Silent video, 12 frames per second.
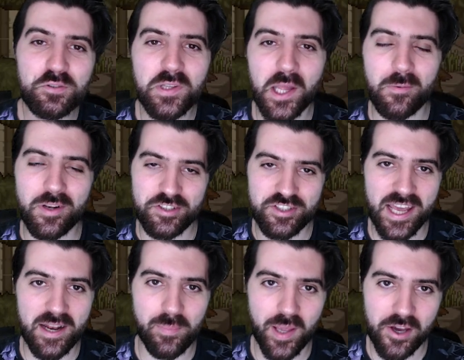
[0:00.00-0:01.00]
tool I want to chat
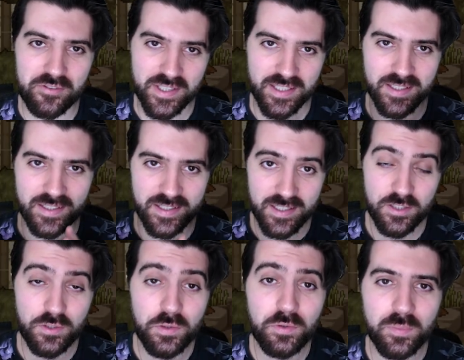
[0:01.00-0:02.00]
about in this
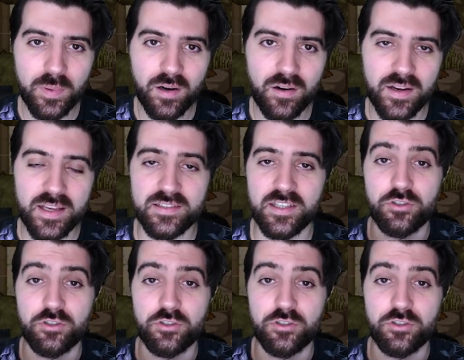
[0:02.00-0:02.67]
toolbar is the